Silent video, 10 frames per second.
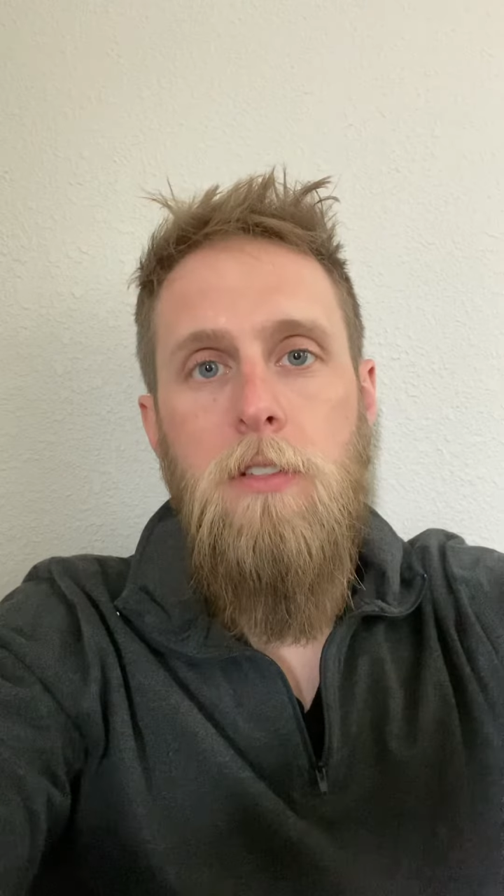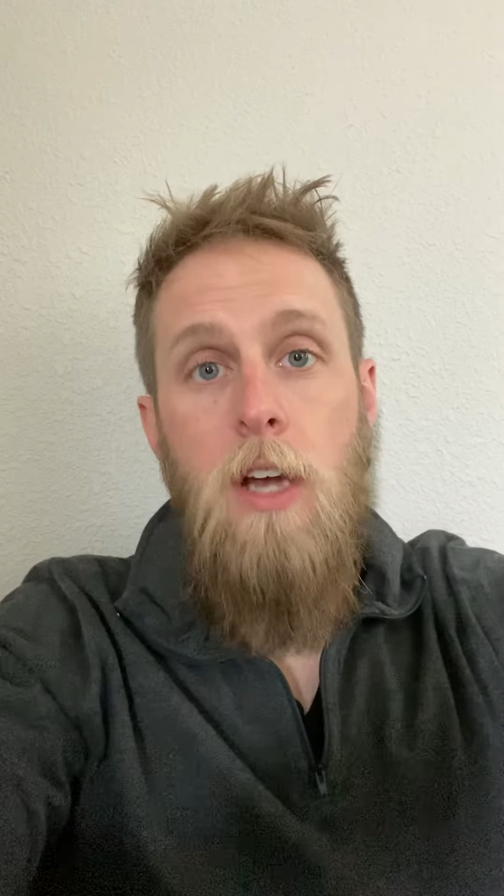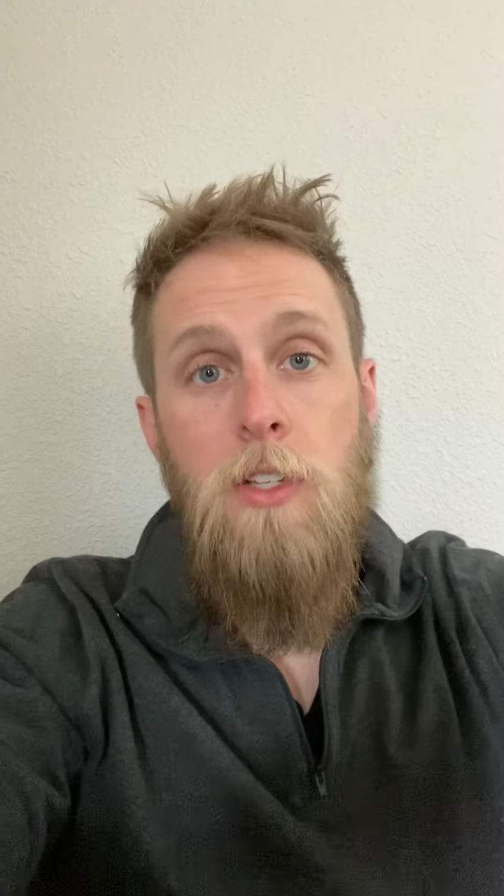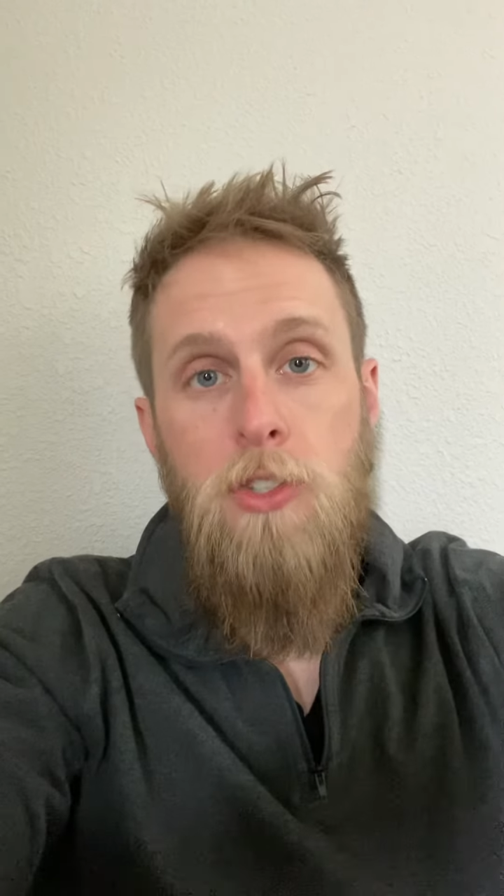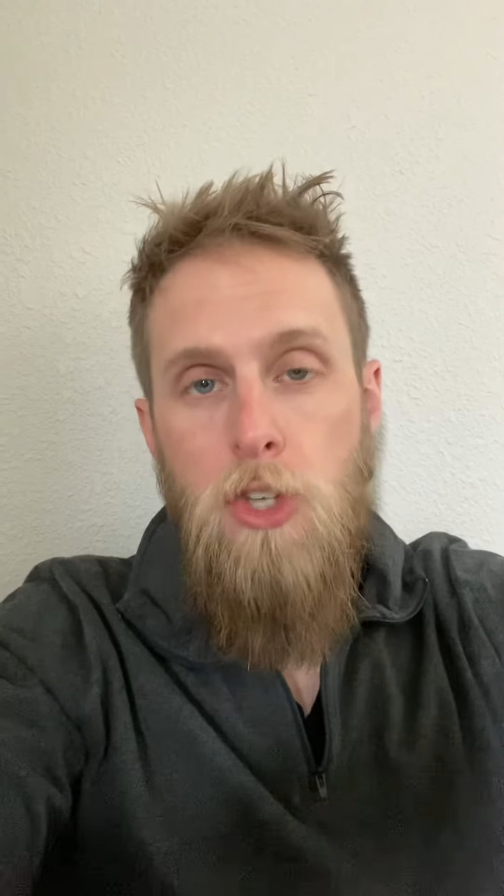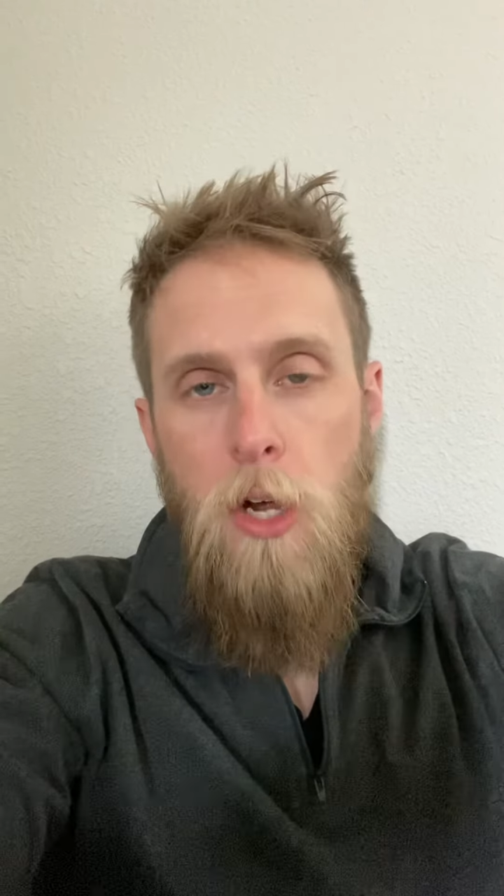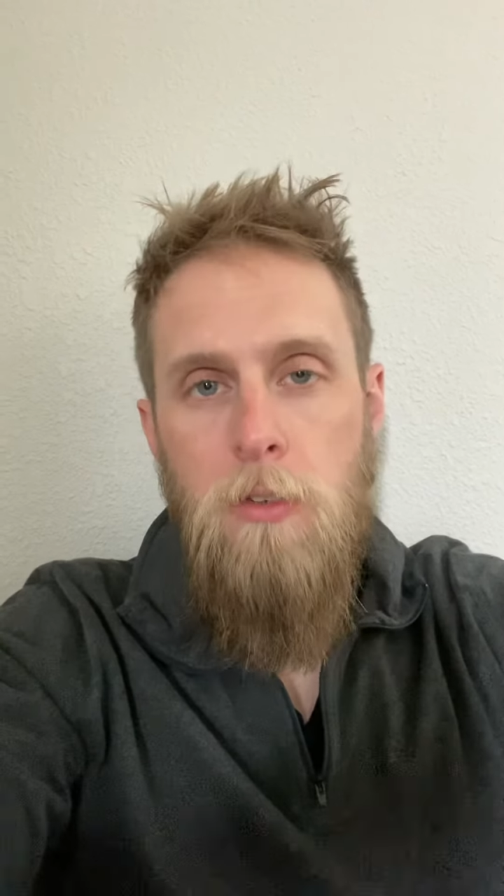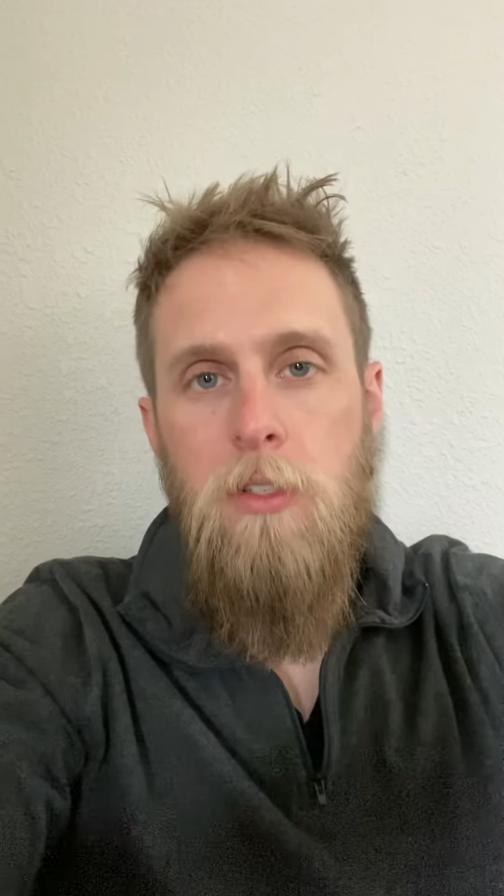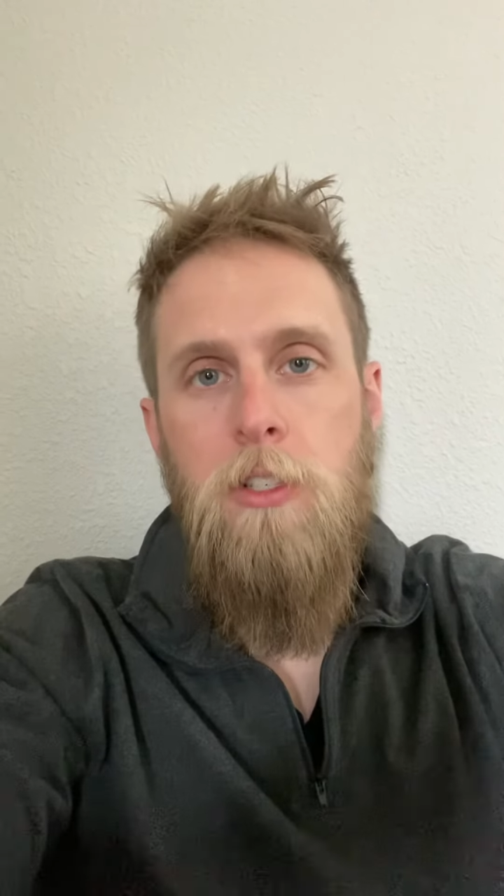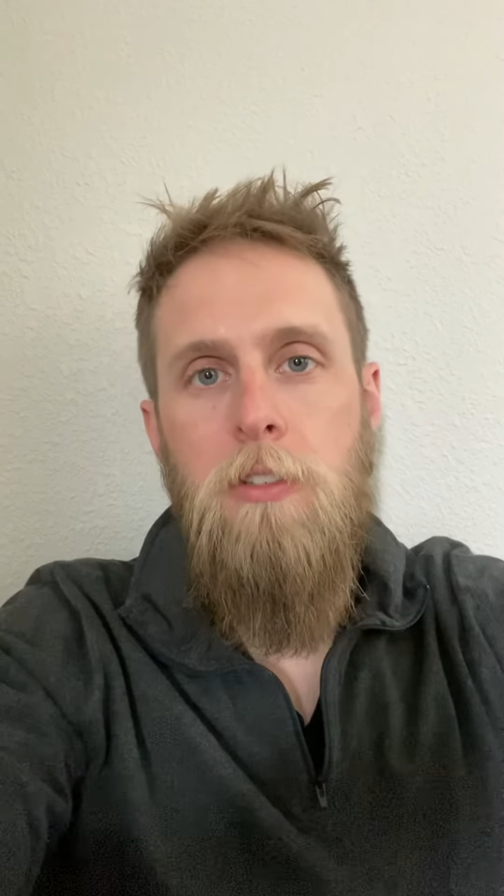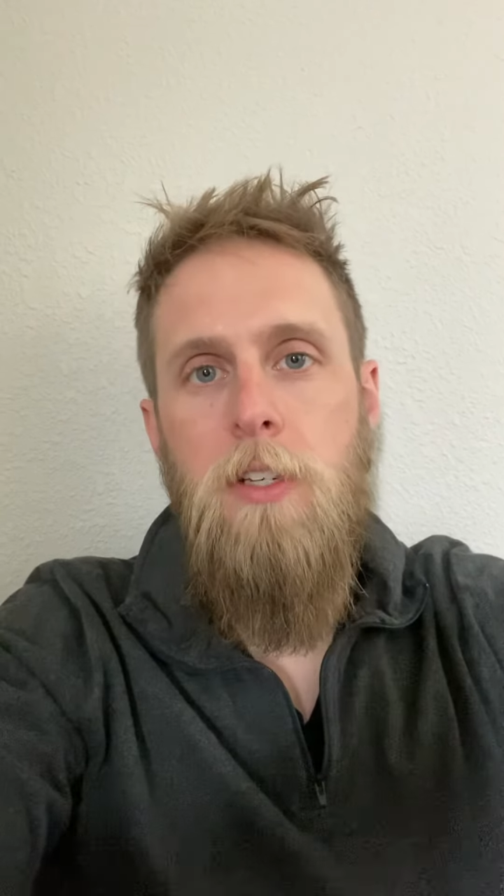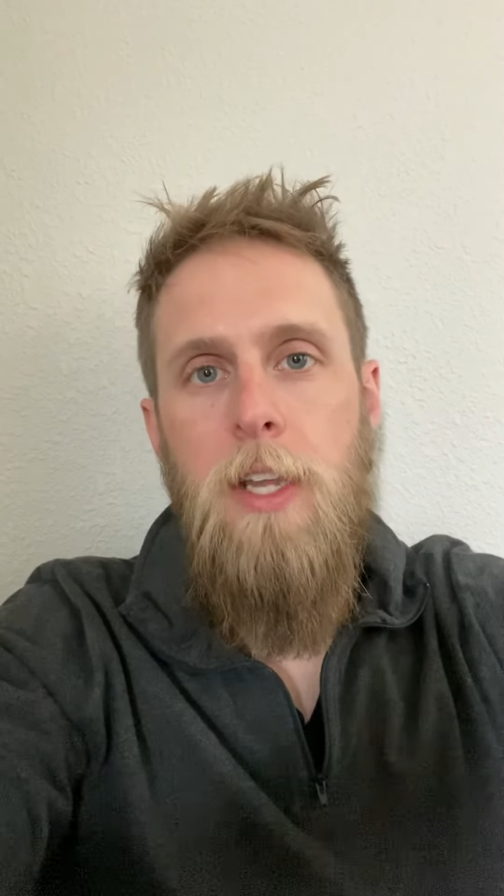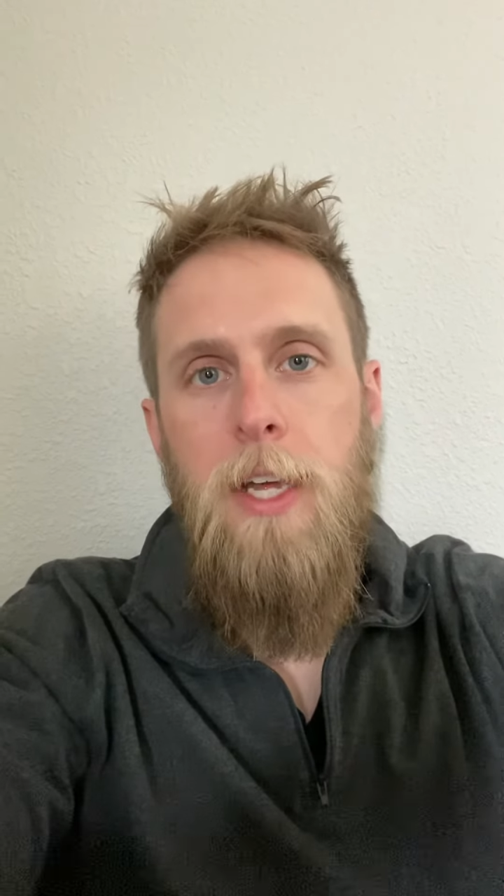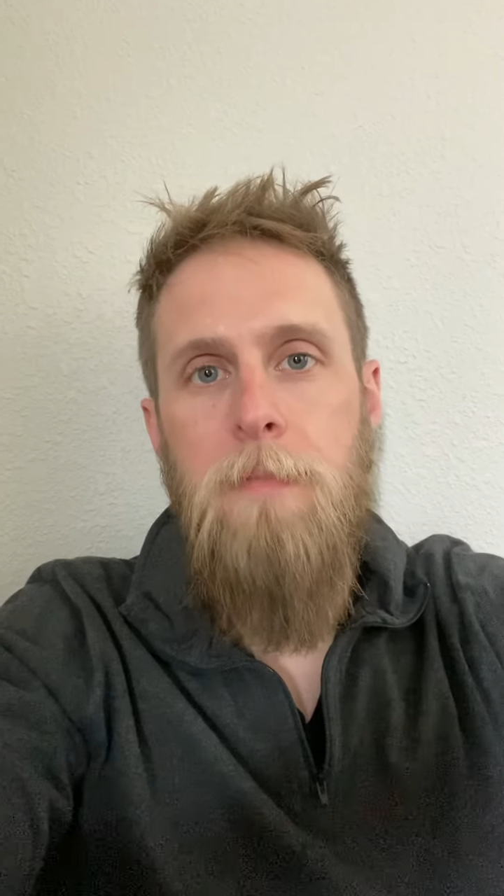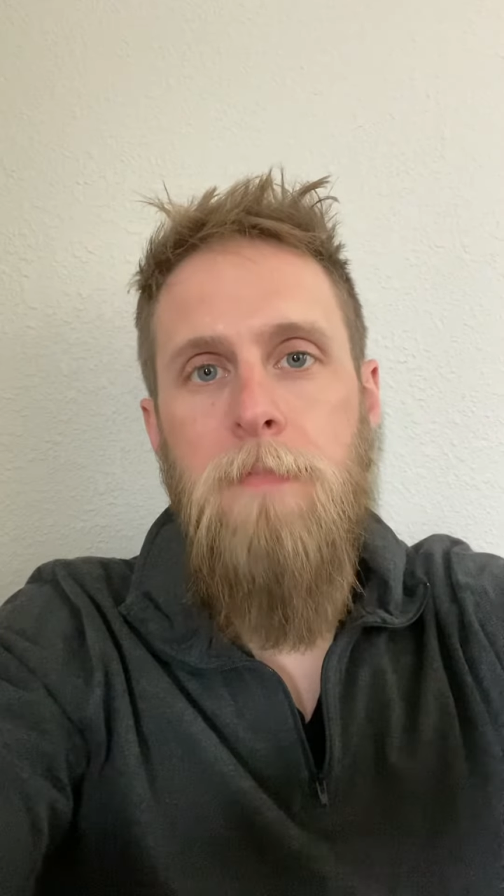God's chosen you
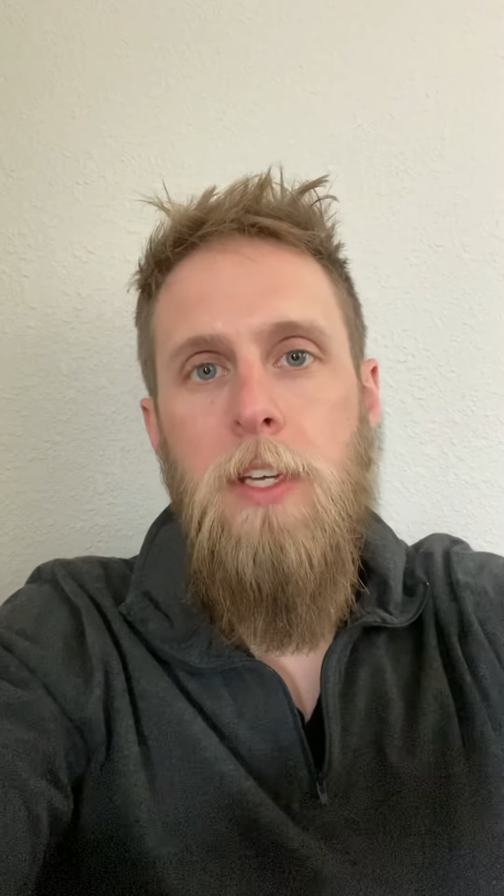today,